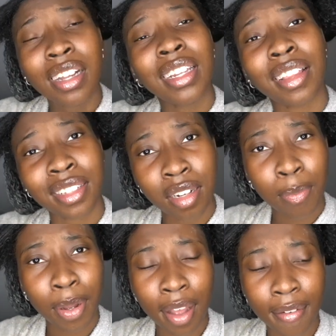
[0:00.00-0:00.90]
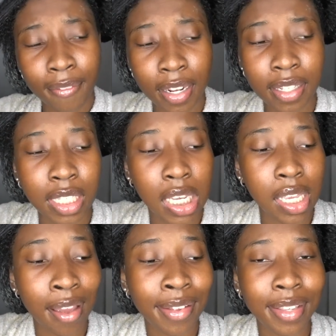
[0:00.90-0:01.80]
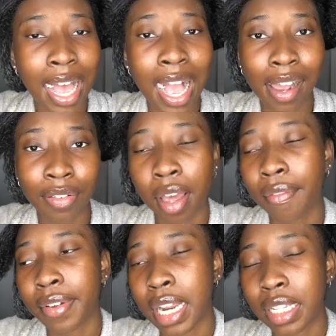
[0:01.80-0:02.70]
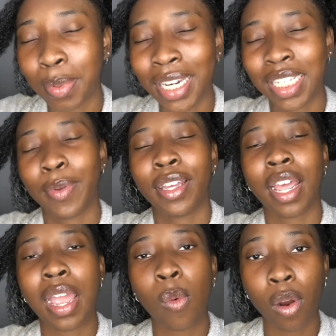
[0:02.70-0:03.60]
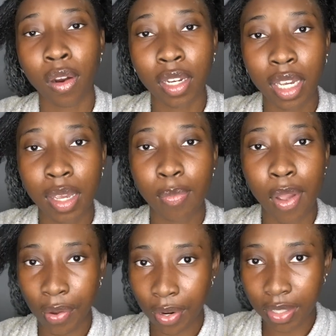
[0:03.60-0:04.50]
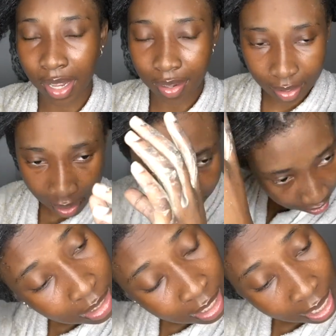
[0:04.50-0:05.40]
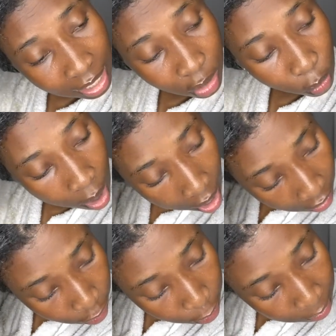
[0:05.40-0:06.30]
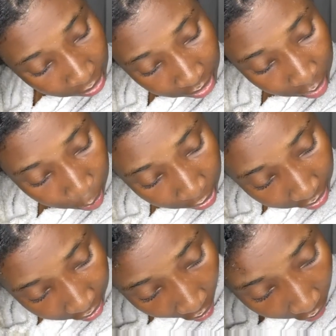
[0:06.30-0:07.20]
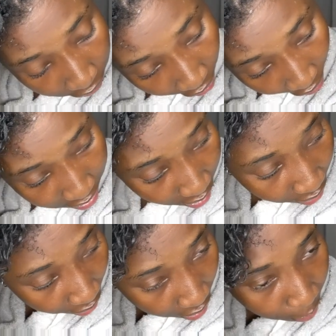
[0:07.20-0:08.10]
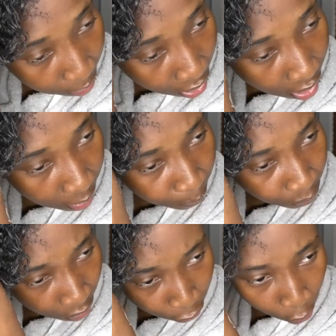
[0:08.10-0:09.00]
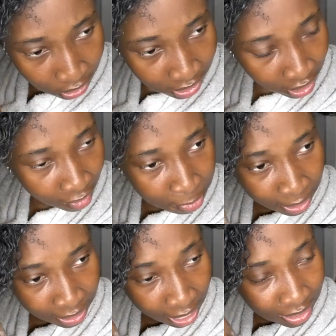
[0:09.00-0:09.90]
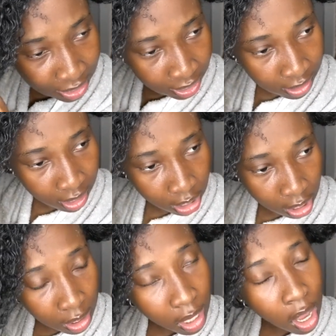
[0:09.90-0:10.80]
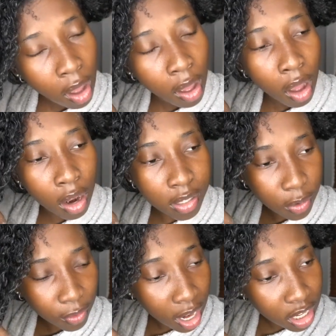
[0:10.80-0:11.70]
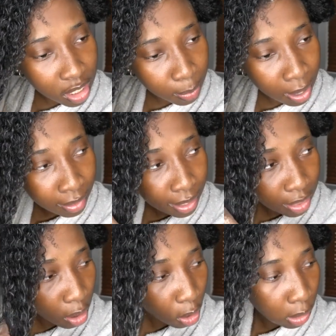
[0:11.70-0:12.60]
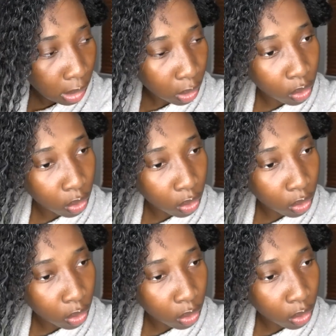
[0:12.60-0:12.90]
now let's talk about confidence. Yes, I have confidence, but it's been a work in progress, guys. Like, it's taken a while for me to be as confident as I am. Of course, that everybody has things that they are self-conscious about, like their own little